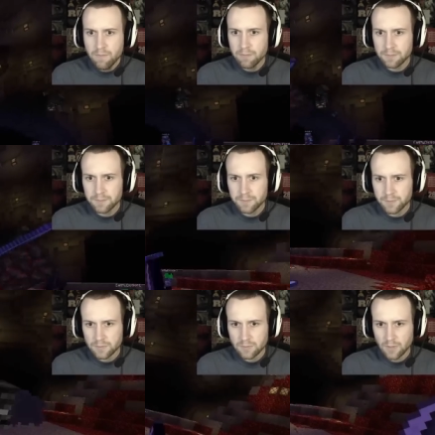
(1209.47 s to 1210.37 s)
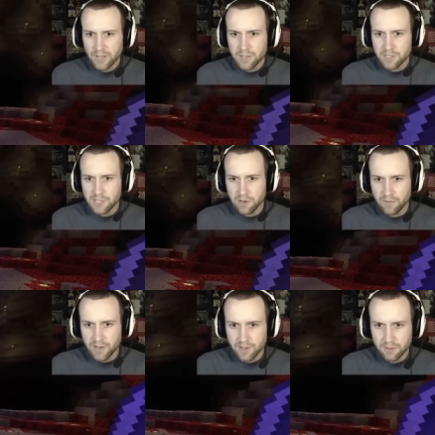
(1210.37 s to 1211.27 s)
I gotta get health. Okay, there's a tear
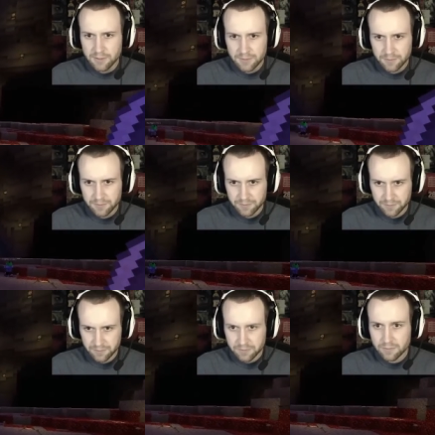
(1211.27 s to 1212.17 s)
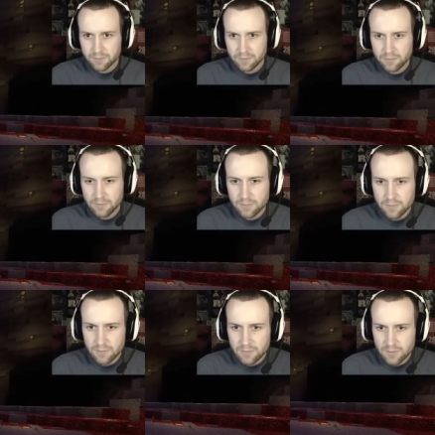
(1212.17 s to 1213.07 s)
over here. I am.
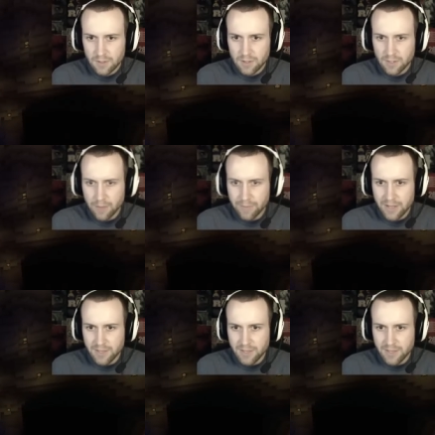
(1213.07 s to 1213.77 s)
Come get